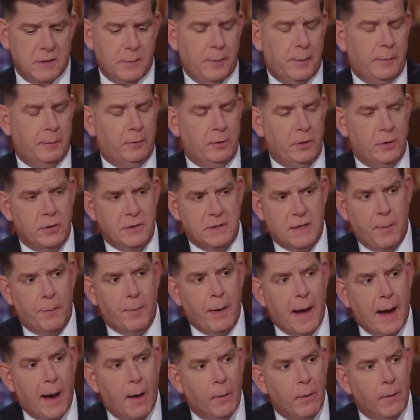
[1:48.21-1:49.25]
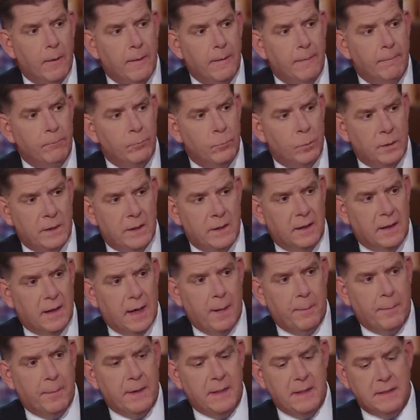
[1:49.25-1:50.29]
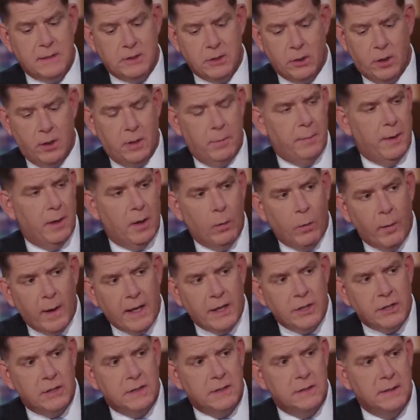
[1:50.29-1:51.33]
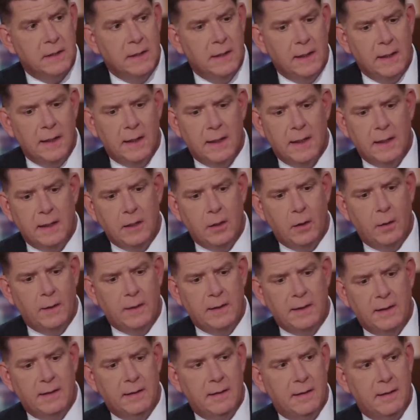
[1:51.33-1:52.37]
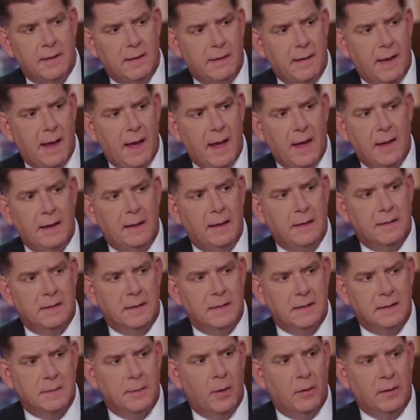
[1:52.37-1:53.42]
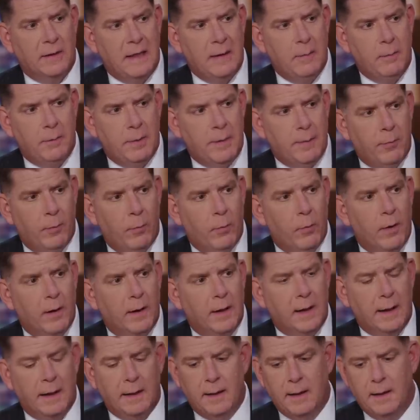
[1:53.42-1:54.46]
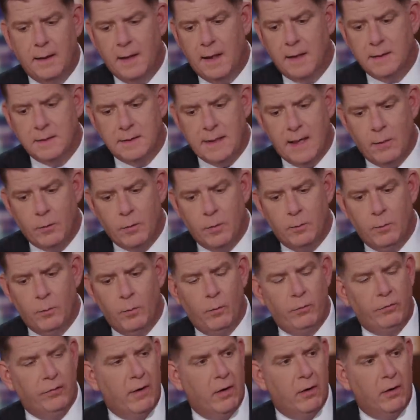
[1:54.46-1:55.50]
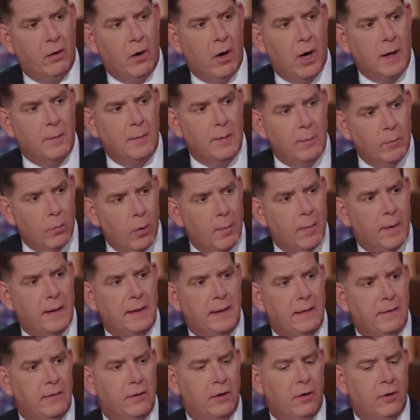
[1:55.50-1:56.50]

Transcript: people use their power with their companies to earn better wages. Uh, you know, at the end of the day, it's, it's about keeping people working, and, mm-hmm. and that, that what moves our economy, more money into the